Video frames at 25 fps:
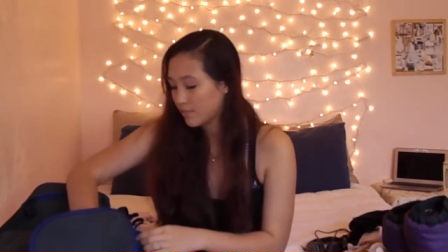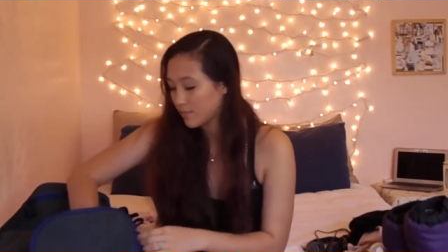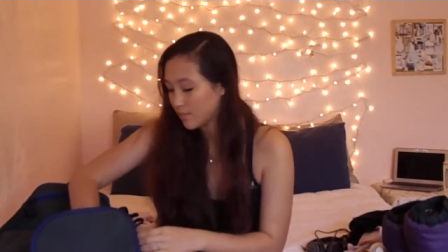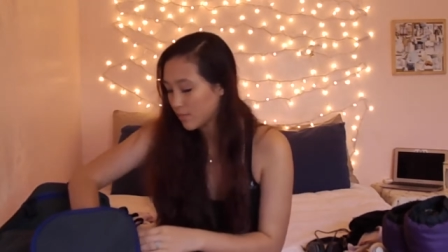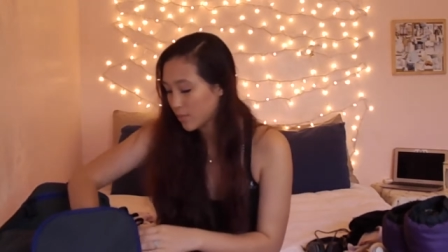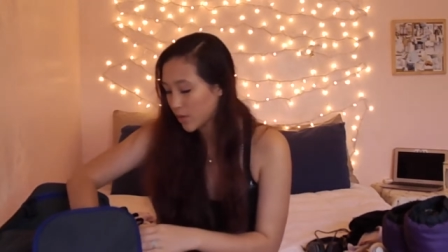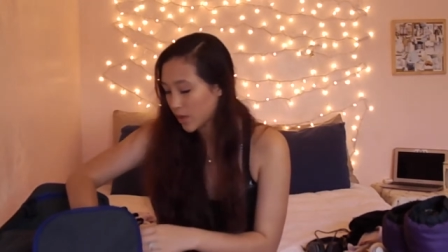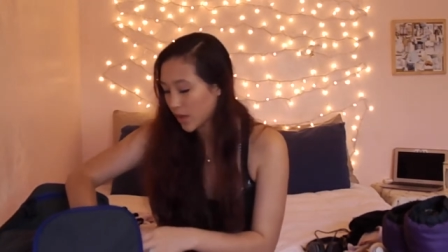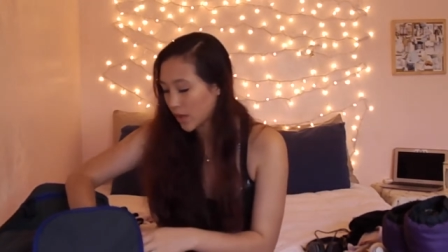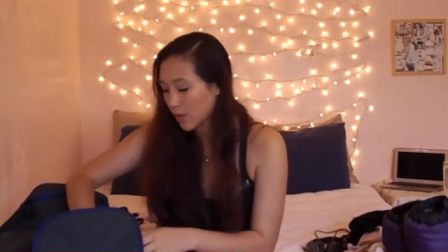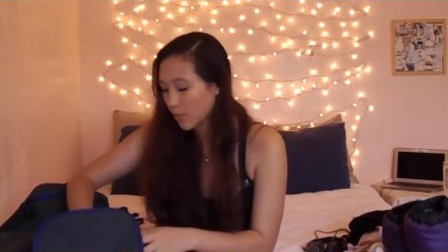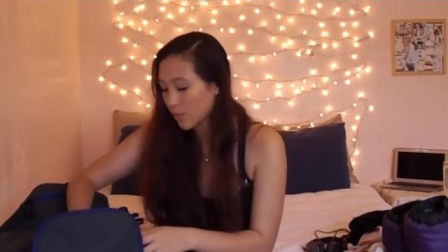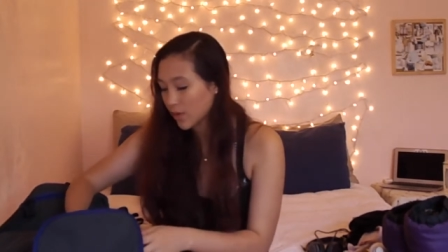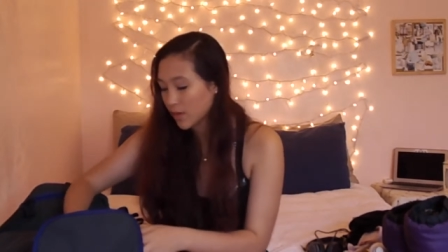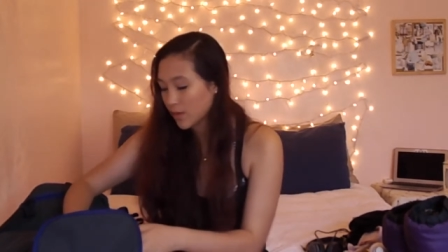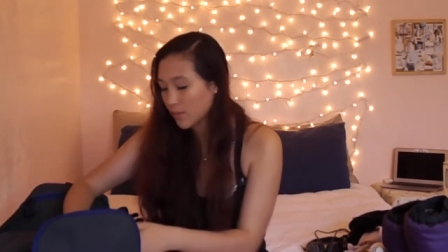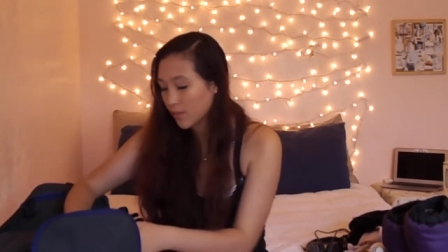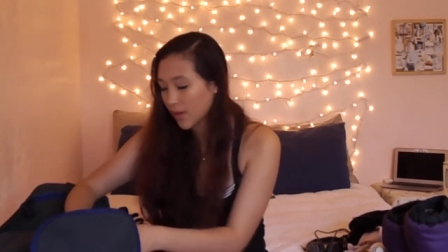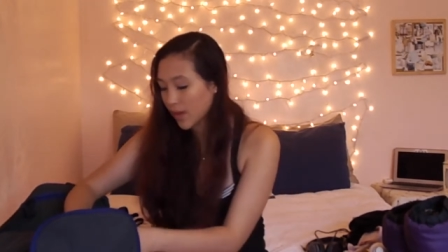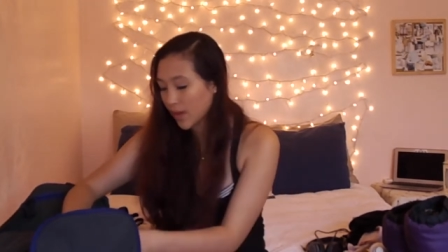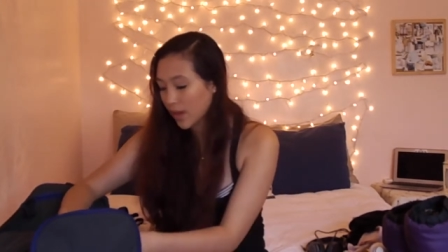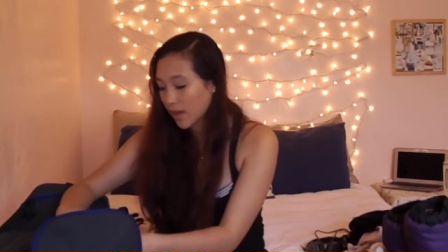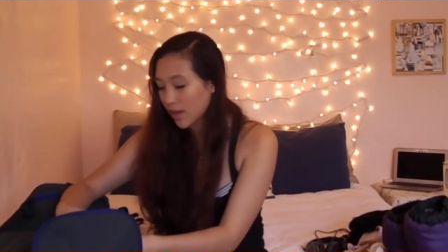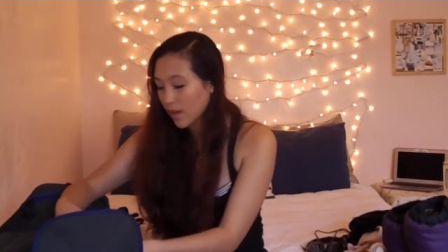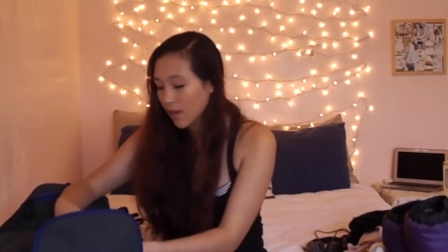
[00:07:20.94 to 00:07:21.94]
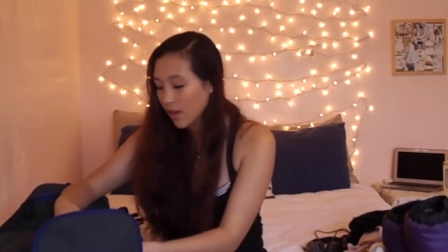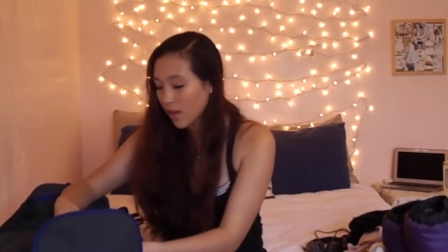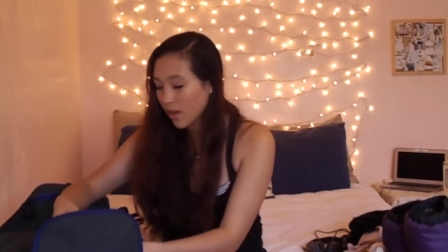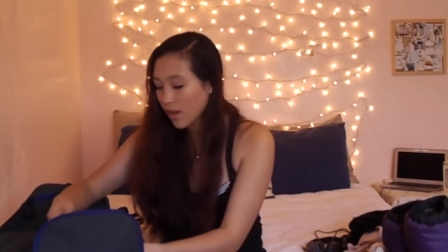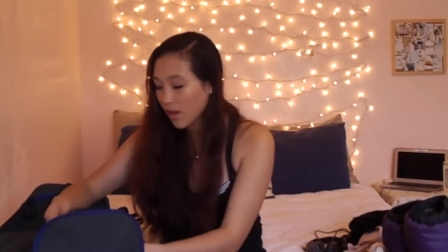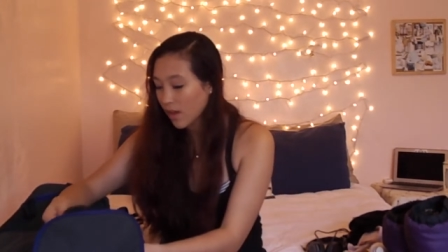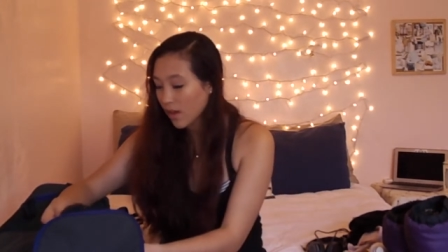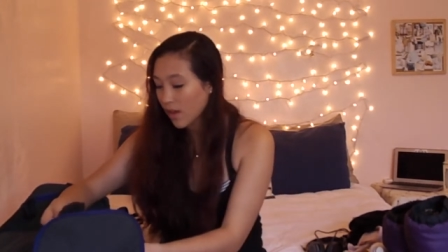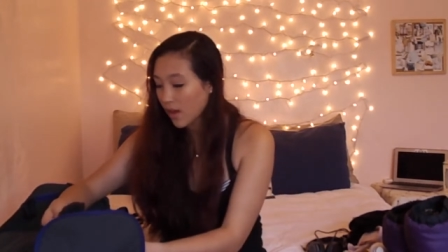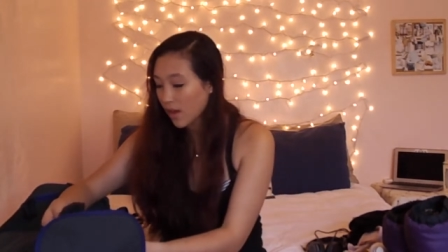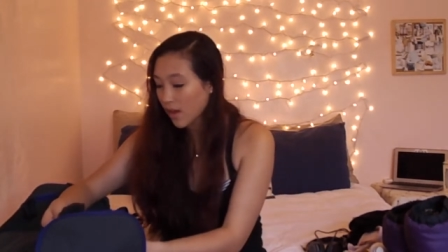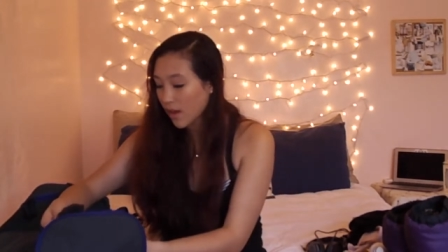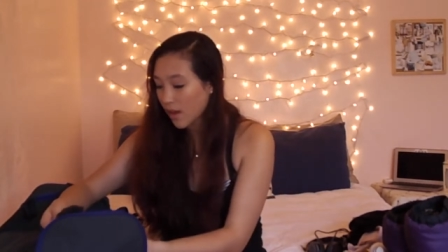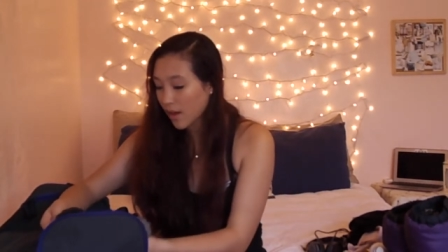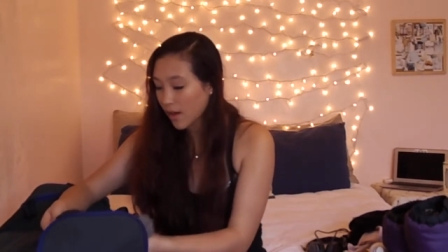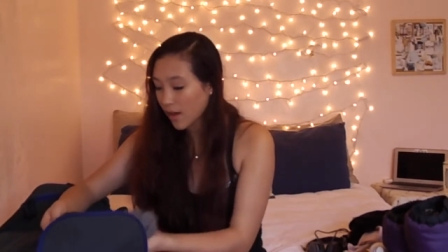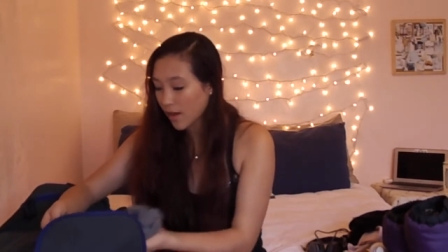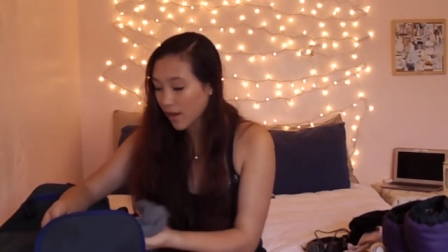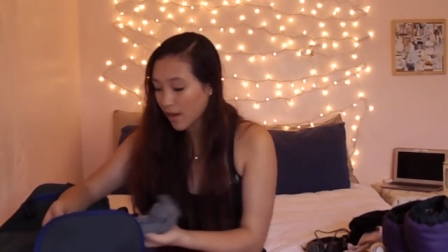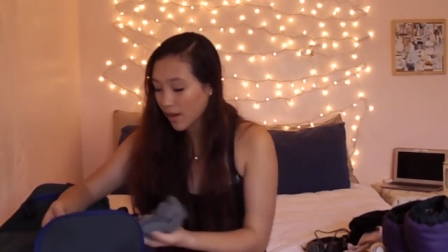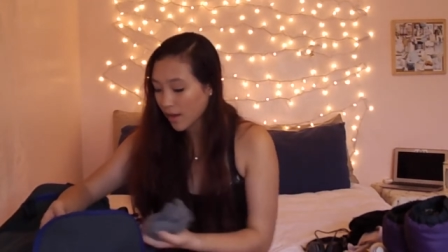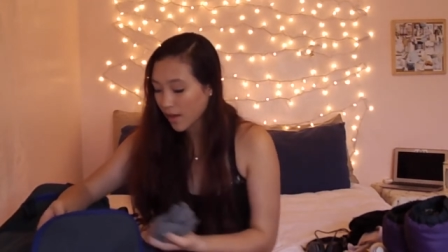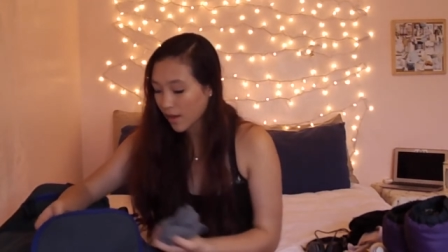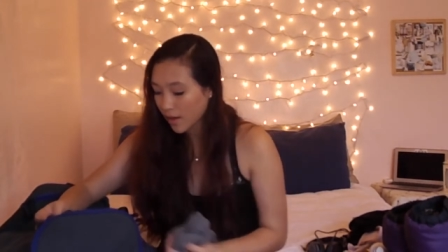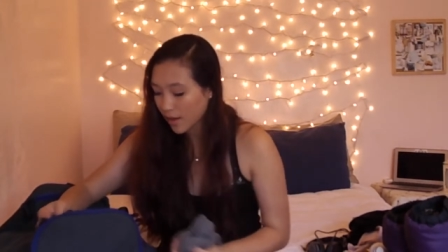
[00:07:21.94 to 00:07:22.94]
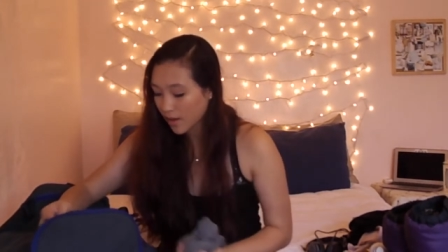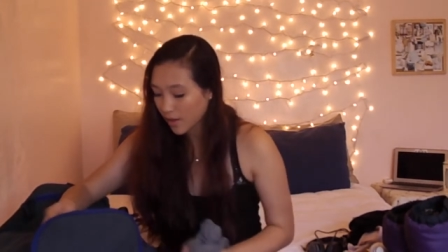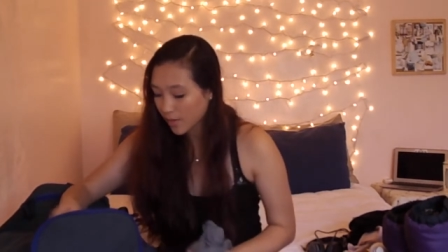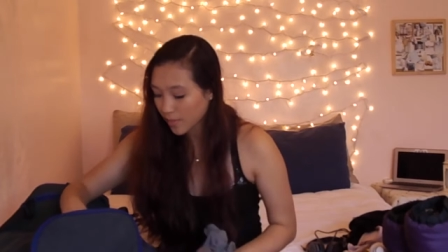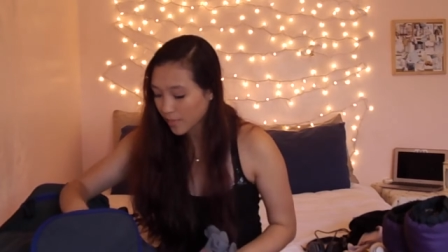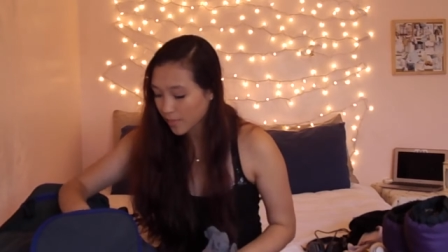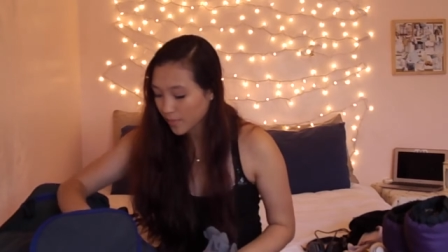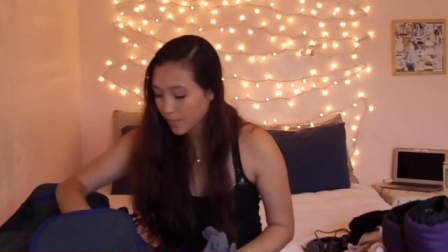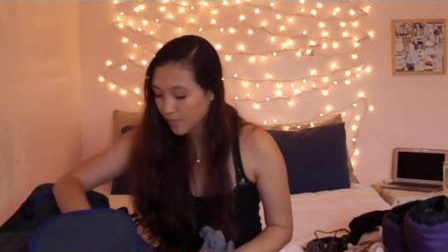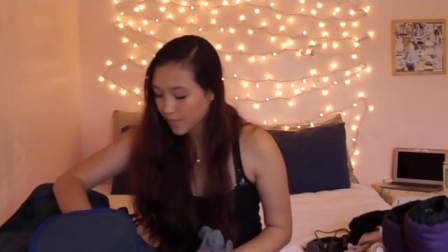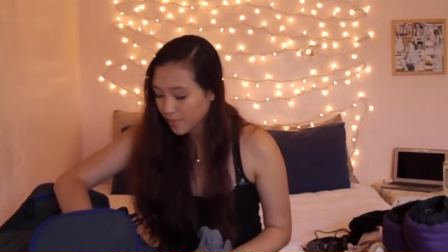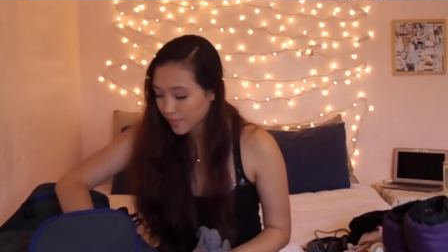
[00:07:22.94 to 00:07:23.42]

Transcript: bring it with me. Um,